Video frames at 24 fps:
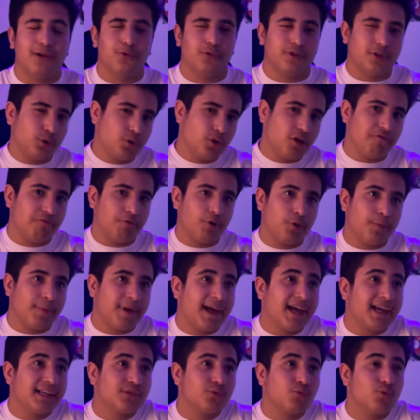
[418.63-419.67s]
with the 12 Pro
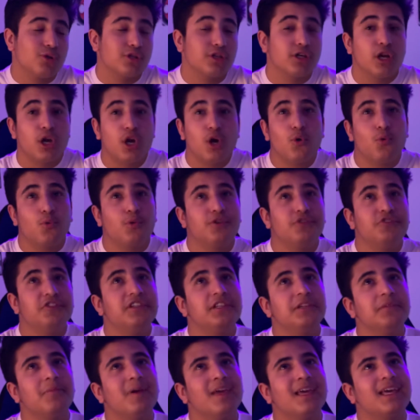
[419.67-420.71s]
Max, which would
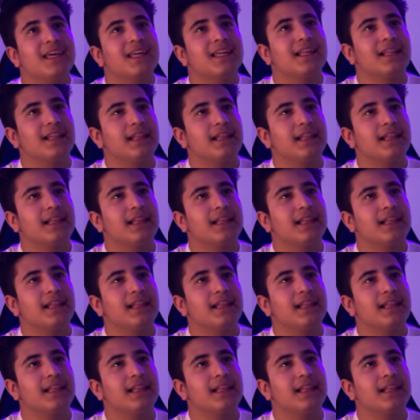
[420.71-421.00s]
really make it